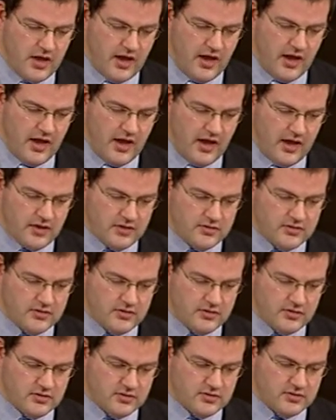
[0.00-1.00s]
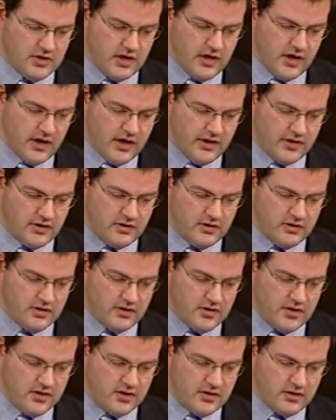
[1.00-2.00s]
a higher
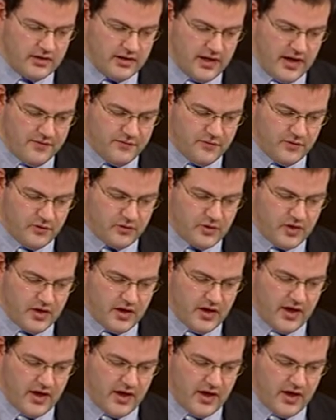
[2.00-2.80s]
level.